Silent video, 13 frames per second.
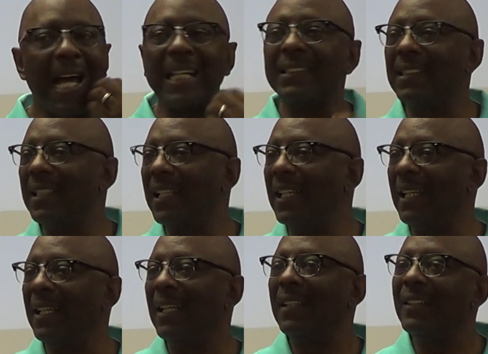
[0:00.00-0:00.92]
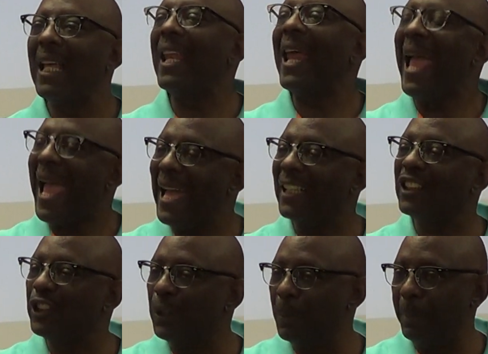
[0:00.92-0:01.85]
I said that
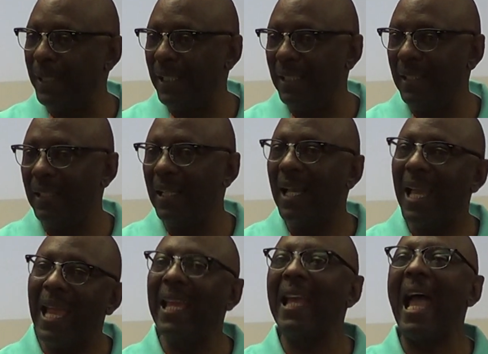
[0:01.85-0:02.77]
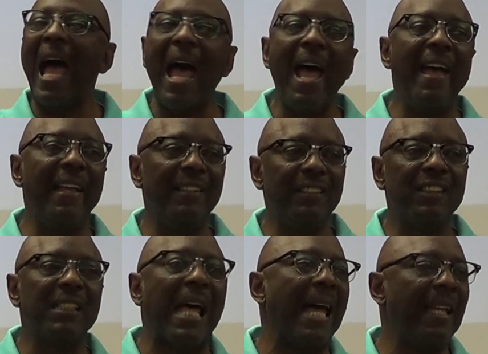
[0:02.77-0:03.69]
has to be a
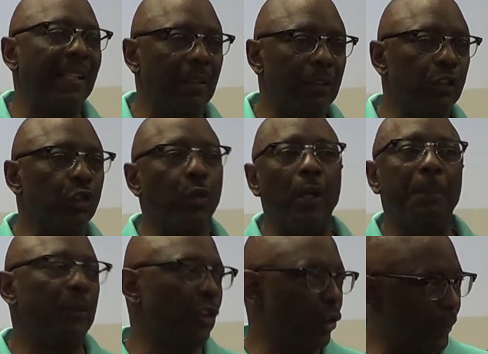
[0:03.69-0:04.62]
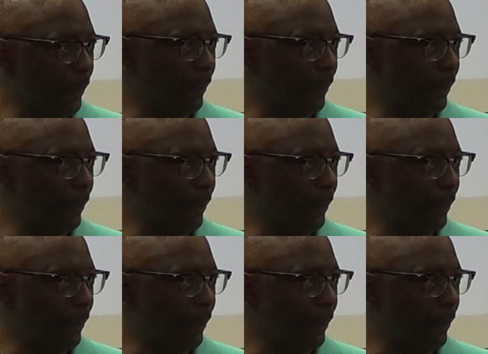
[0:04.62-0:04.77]
hindsight scripture.